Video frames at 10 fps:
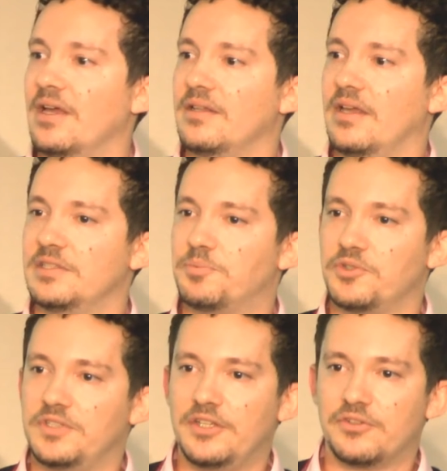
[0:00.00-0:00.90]
and as
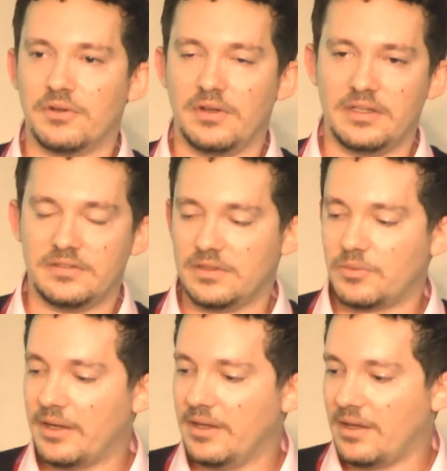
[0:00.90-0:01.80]
procedural as
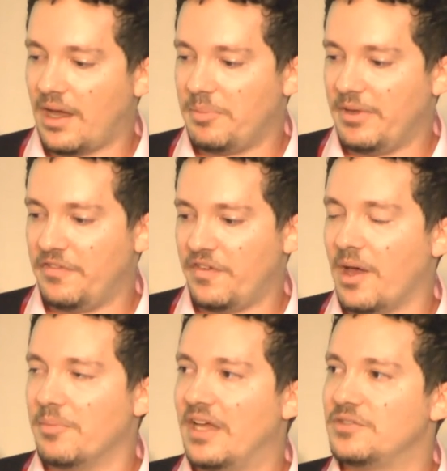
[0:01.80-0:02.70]
running an IP firm,